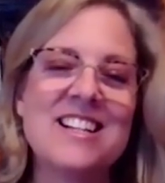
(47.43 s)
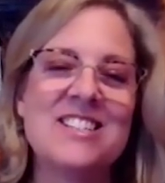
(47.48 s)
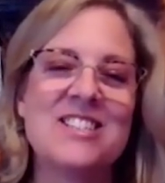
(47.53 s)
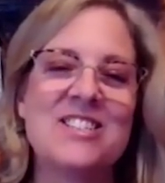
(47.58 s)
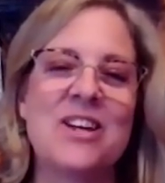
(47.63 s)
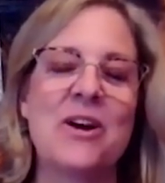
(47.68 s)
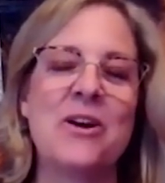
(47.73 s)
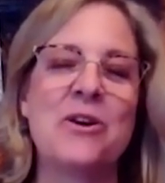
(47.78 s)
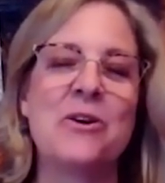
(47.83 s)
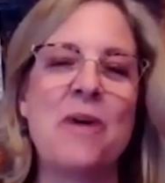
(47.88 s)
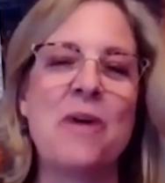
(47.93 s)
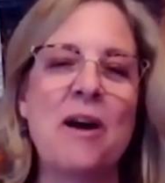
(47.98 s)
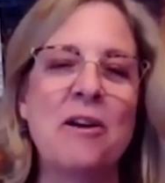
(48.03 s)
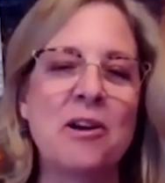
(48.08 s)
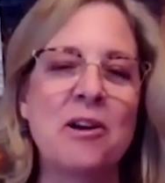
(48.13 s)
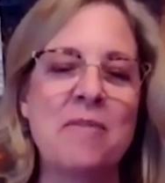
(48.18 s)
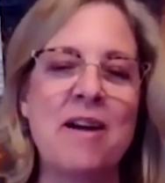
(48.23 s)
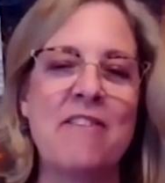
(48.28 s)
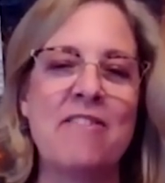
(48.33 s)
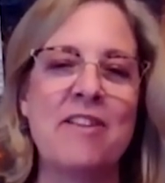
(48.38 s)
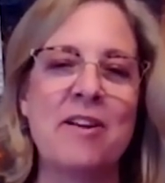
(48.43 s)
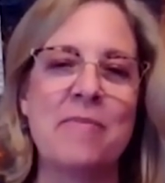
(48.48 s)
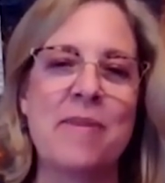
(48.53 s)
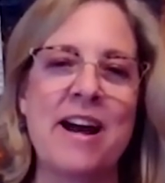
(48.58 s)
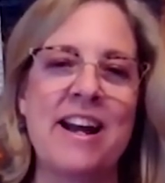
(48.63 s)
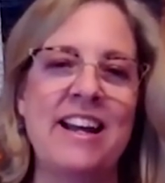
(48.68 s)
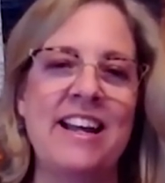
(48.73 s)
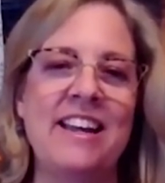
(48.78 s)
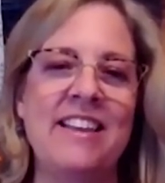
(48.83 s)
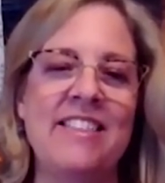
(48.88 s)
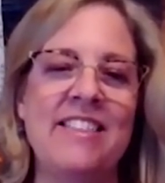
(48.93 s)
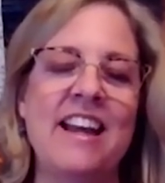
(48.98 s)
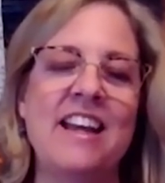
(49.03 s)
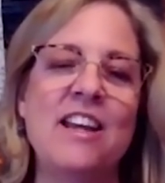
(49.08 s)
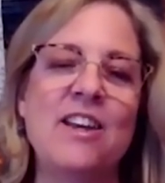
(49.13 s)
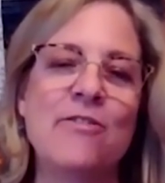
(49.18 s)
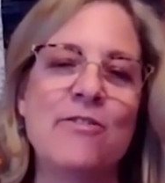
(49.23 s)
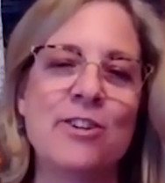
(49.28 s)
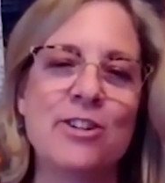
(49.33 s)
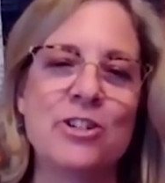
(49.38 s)
So welcome everybody. Thank
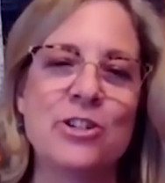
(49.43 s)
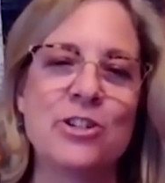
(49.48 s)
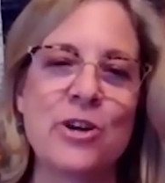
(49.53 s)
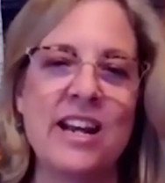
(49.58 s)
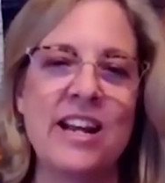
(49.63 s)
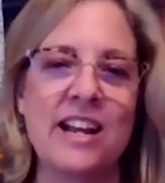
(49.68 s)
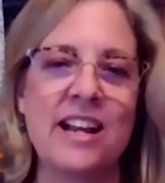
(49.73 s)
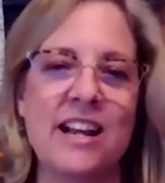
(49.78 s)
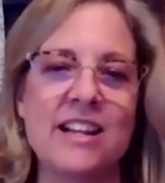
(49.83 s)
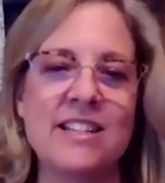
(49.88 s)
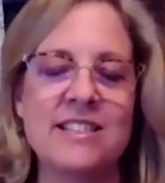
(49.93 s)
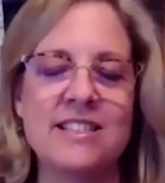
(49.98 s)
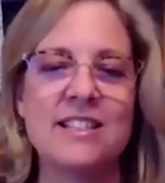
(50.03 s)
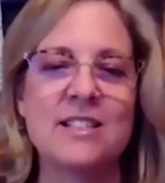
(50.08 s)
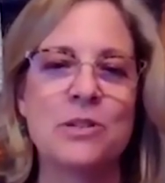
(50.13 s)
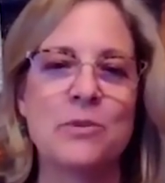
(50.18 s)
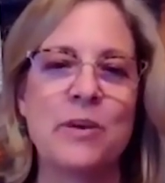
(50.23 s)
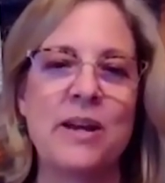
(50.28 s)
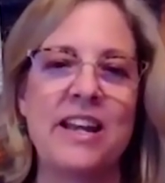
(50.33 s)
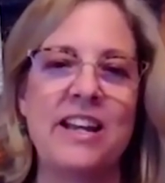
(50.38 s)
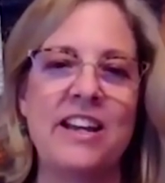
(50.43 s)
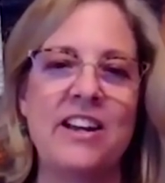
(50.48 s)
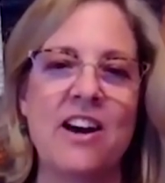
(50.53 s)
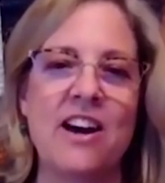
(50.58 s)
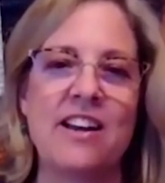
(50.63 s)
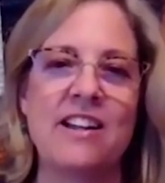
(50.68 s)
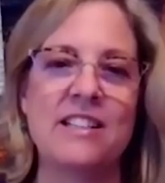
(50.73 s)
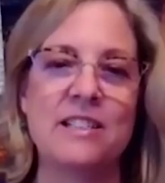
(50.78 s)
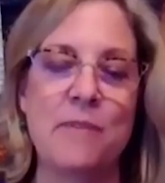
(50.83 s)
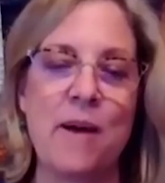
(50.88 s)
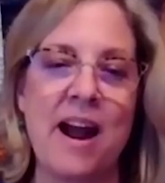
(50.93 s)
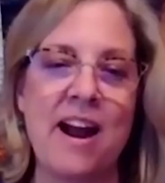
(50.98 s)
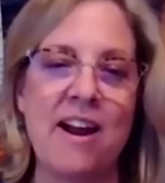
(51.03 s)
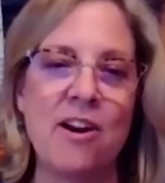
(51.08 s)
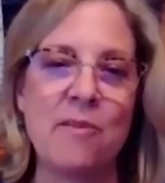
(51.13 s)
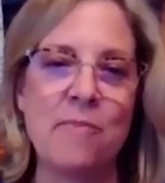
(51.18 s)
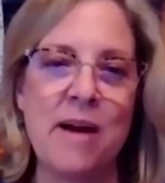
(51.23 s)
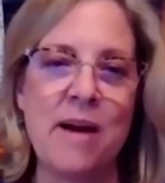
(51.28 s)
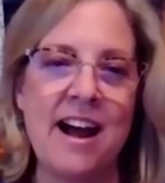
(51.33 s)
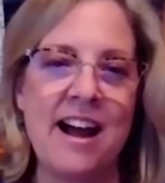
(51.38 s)
you for joining us this week on
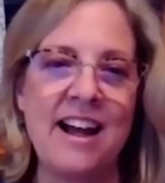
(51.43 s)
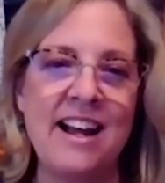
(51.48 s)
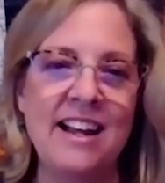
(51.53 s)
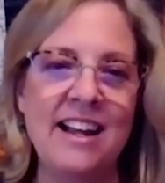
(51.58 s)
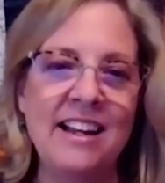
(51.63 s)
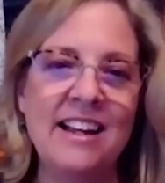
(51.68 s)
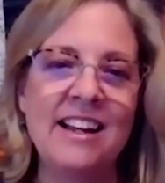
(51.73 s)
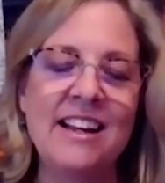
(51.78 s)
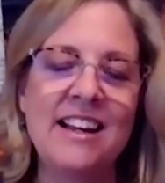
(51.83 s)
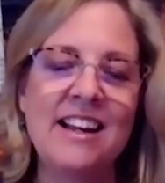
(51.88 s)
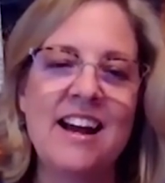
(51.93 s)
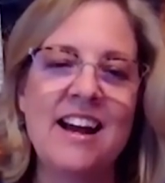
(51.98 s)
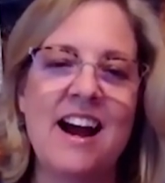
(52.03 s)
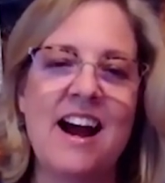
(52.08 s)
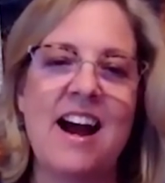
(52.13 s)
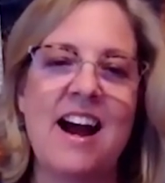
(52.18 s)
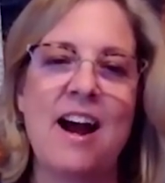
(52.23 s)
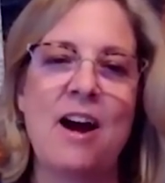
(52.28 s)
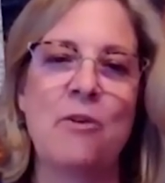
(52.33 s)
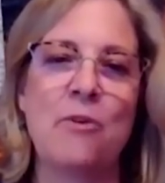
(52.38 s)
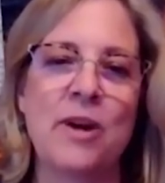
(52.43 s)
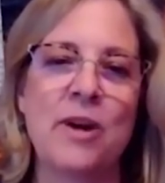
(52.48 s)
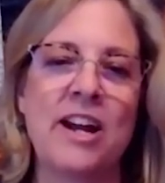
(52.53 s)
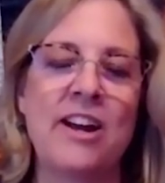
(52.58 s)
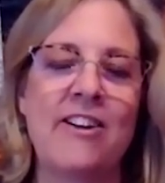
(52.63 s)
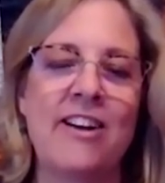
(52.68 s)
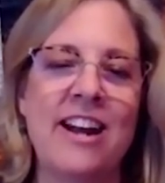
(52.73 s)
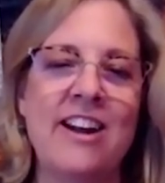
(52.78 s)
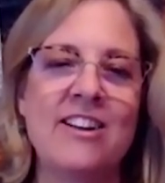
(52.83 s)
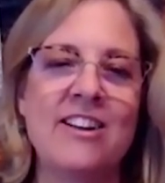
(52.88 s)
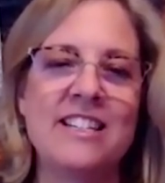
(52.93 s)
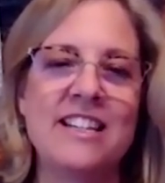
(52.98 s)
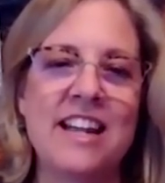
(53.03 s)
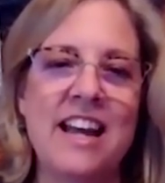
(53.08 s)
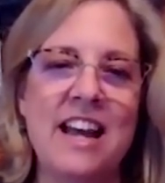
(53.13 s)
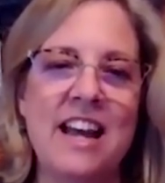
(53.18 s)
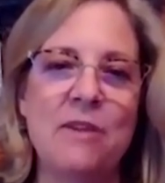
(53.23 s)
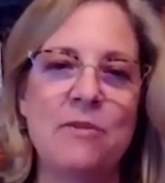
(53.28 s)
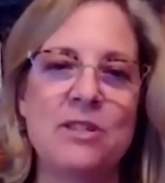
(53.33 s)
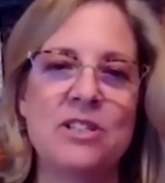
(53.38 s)
Inspired By. Uh, we are here
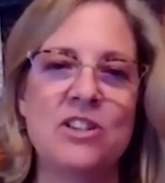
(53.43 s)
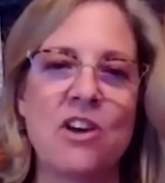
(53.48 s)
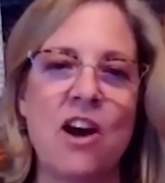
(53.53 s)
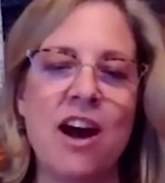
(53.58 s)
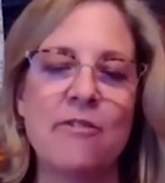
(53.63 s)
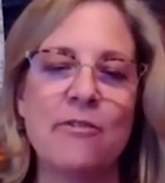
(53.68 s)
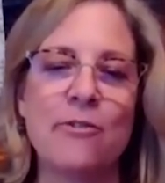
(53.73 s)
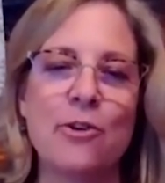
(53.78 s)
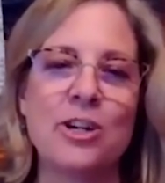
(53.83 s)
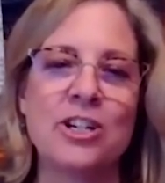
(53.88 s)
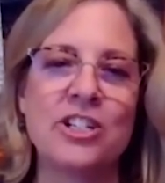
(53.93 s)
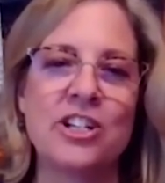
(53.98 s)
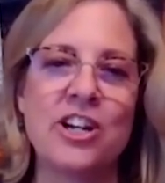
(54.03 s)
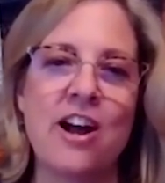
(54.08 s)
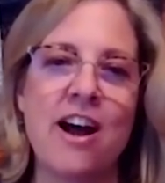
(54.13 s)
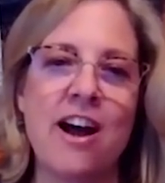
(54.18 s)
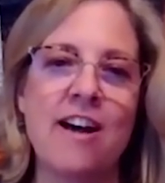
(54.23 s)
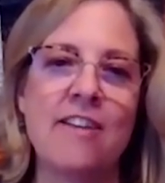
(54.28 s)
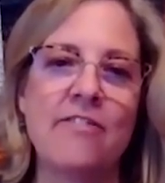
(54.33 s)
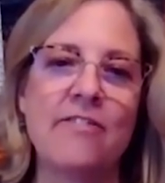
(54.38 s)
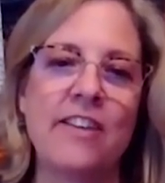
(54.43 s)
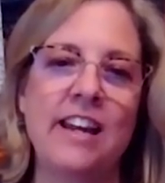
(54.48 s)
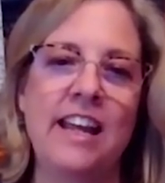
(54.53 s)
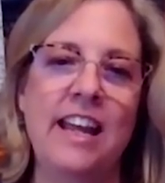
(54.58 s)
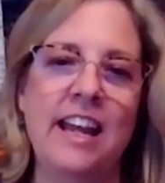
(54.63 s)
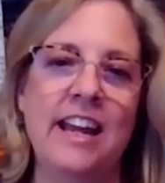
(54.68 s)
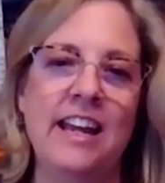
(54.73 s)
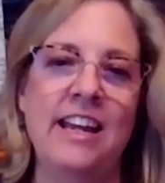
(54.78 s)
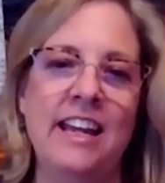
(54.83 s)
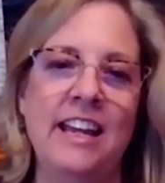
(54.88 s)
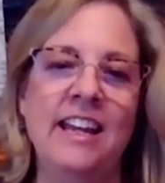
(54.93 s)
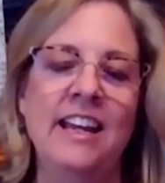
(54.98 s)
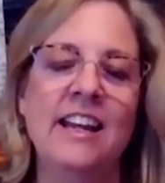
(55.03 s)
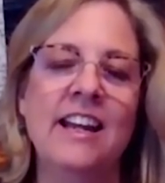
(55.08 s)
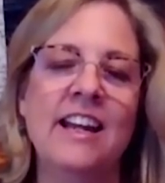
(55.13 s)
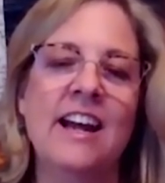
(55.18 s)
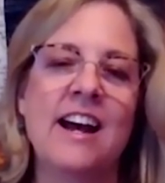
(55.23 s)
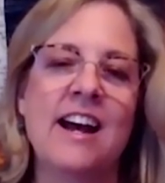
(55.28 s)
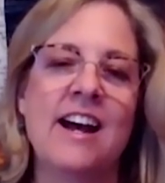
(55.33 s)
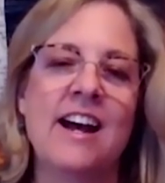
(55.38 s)
today with Scott Fortunoff and Annie
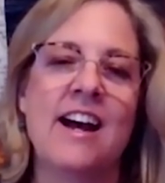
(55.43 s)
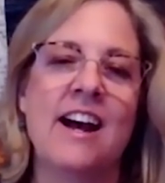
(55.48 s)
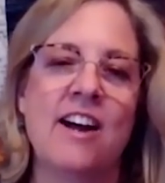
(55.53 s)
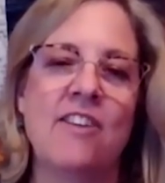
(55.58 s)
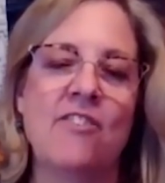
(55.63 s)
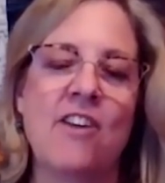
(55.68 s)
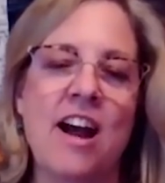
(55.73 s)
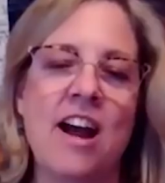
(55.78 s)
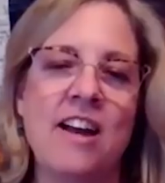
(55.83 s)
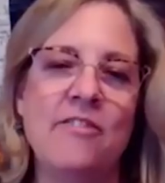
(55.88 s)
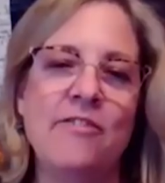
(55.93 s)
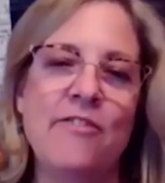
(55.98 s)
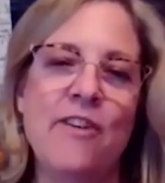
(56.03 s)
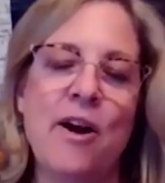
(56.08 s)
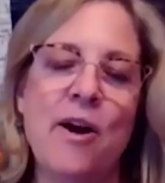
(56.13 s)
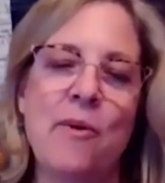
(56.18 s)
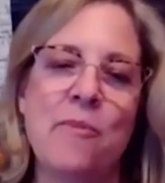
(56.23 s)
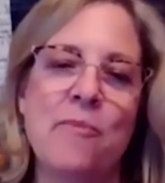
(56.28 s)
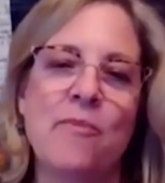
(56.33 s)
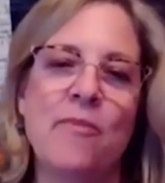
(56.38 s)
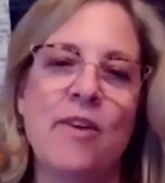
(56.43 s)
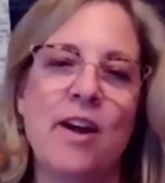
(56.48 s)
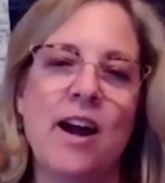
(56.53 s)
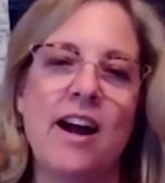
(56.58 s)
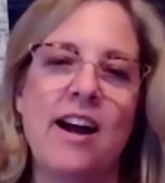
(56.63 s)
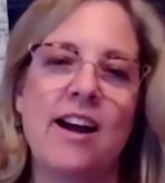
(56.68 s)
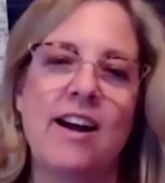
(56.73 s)
Unrein from